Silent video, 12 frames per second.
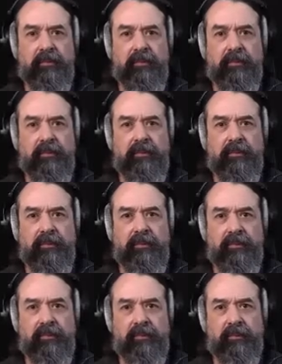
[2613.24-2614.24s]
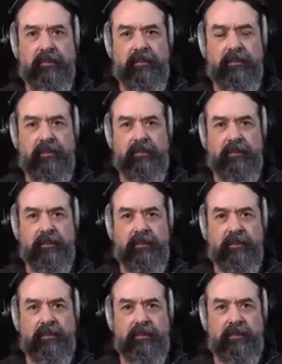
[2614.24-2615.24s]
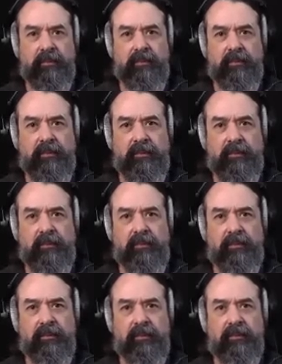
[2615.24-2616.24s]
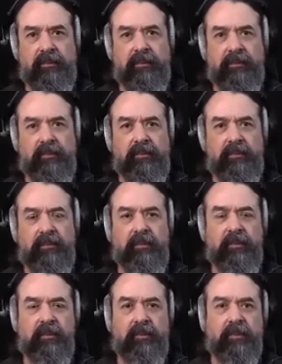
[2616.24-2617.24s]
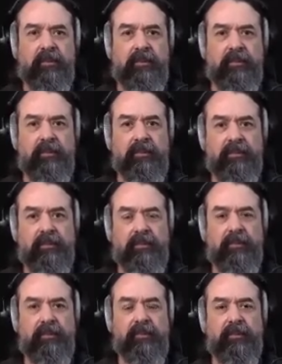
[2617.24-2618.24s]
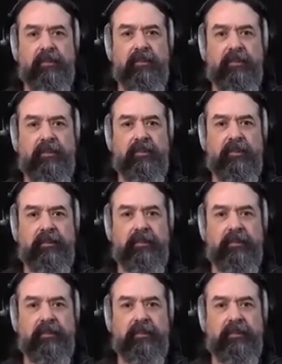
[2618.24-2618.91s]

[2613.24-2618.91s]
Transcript: [no speech]